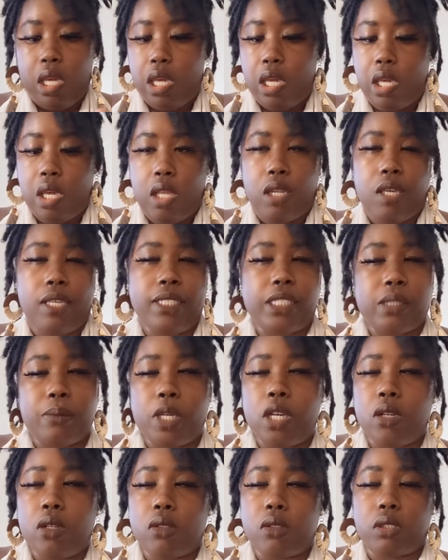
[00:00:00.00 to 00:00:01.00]
And it
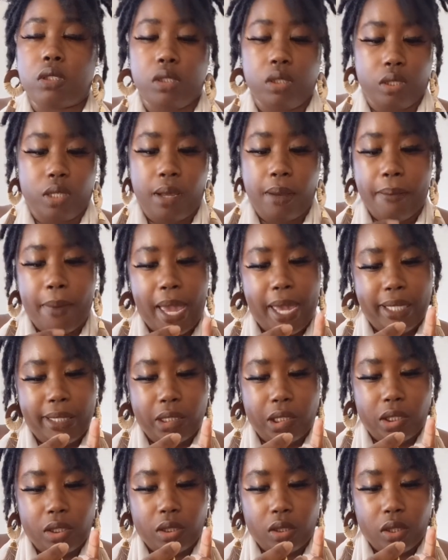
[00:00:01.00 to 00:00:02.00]
smells
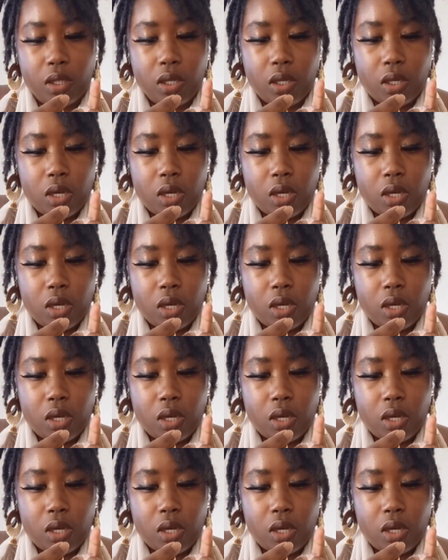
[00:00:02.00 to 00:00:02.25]
amazing.